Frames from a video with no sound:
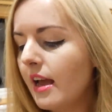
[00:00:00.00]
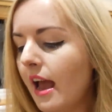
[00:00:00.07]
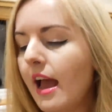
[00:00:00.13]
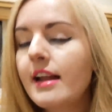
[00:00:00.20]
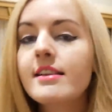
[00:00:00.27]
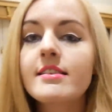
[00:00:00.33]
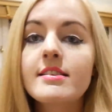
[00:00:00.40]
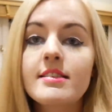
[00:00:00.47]

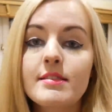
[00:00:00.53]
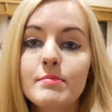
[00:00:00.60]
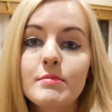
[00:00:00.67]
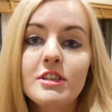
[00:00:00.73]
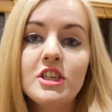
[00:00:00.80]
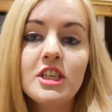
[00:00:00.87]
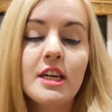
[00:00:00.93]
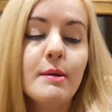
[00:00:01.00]
and some
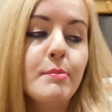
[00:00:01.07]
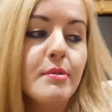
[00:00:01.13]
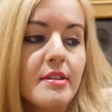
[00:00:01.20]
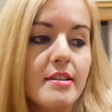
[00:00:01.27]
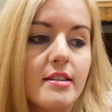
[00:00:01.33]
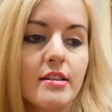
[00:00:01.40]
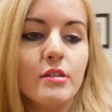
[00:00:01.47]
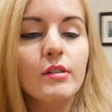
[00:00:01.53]

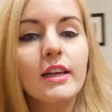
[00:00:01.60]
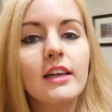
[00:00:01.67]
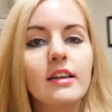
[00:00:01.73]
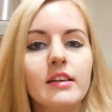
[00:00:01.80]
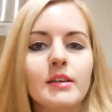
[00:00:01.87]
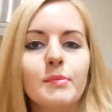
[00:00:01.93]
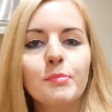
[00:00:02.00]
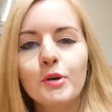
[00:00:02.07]
chips.
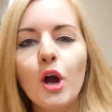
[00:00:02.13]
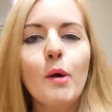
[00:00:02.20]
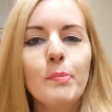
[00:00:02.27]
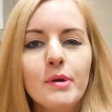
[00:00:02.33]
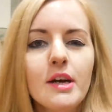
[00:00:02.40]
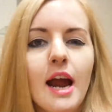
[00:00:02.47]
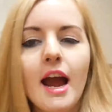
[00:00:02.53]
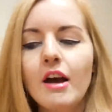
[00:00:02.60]
Like
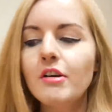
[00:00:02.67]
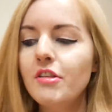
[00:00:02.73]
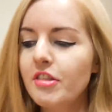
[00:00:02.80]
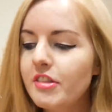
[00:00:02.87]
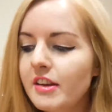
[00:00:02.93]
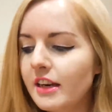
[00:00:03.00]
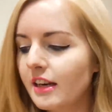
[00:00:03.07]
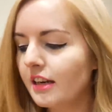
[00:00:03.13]
proper
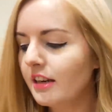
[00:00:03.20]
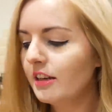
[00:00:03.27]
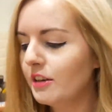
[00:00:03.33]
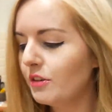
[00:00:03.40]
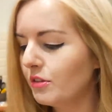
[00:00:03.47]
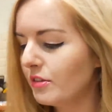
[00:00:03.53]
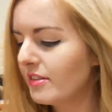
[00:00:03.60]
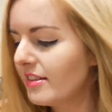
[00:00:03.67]
healthy, you
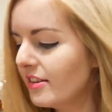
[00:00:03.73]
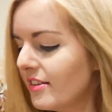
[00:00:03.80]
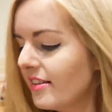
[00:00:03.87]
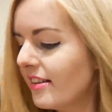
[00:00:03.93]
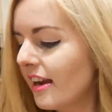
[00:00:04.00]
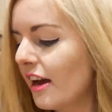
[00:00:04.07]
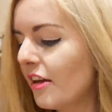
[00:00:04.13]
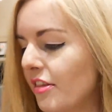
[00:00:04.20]
know,
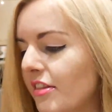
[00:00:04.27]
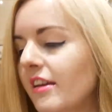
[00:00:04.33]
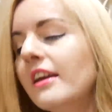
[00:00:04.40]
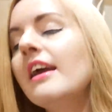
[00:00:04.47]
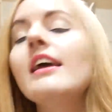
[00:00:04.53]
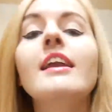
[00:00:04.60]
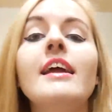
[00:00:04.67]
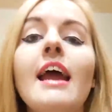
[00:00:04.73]
seriously healthy.
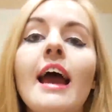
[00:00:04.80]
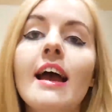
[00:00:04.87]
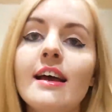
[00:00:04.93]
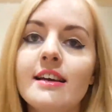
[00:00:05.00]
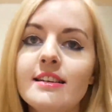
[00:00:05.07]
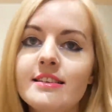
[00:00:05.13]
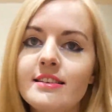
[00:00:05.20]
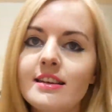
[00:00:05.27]
And I
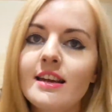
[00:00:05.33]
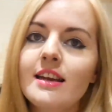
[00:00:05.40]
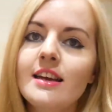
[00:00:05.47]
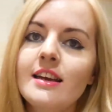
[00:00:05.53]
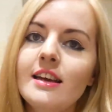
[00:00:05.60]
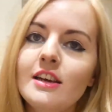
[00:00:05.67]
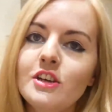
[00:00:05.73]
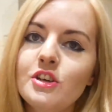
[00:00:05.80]
had
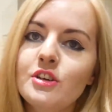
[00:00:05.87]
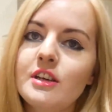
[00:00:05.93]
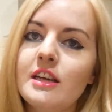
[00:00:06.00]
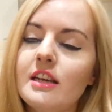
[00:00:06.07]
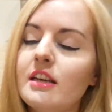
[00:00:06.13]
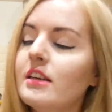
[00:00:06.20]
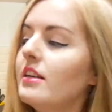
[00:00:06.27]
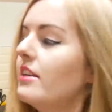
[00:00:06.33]
a
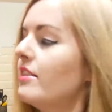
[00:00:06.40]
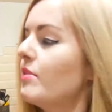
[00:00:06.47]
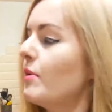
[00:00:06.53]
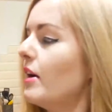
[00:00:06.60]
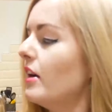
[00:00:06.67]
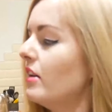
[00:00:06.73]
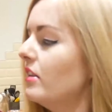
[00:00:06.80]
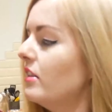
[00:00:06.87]
cookie as
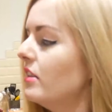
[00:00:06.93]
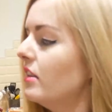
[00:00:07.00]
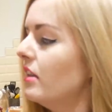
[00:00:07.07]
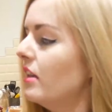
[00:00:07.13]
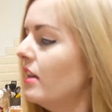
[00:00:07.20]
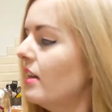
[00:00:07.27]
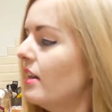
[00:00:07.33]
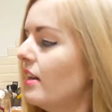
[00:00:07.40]
well.
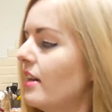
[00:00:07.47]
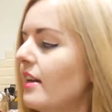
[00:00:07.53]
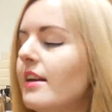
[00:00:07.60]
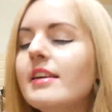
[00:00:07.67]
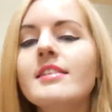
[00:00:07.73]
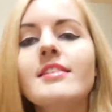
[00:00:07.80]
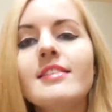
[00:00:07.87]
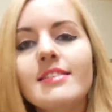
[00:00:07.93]

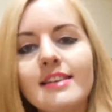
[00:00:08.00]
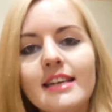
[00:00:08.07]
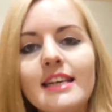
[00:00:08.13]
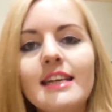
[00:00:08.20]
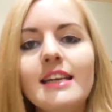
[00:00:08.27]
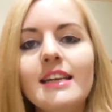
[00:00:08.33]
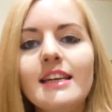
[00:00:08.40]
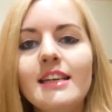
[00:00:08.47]

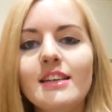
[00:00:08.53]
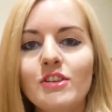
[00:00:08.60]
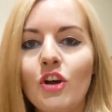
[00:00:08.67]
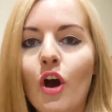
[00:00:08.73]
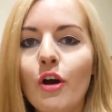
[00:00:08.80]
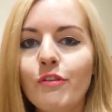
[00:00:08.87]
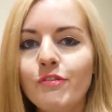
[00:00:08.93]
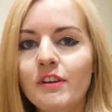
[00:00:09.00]
Sticky
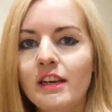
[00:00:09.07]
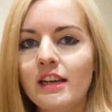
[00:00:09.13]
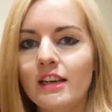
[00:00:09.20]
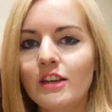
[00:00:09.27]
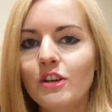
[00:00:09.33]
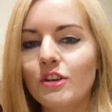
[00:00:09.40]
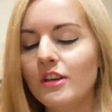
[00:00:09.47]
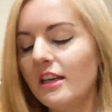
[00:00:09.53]
toffee
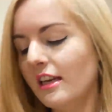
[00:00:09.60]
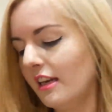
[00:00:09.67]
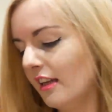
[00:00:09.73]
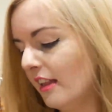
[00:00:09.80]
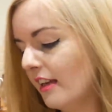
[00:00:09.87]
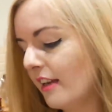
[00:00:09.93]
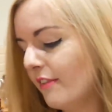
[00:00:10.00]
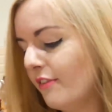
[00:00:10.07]
cookie.
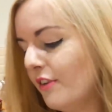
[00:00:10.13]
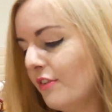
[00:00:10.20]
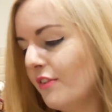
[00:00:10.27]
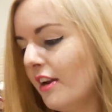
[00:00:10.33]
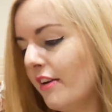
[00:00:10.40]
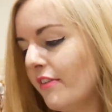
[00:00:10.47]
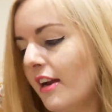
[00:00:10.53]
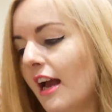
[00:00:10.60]
Like if you've
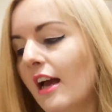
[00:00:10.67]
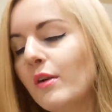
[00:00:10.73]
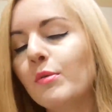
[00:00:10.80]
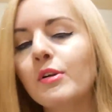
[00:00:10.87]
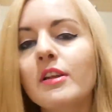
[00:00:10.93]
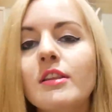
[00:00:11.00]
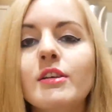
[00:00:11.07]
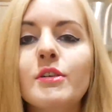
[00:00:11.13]
never had
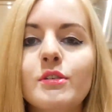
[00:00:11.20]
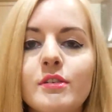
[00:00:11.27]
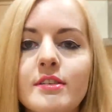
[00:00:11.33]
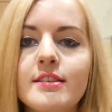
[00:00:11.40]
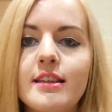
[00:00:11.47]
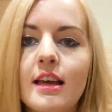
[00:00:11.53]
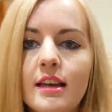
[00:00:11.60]
one of those,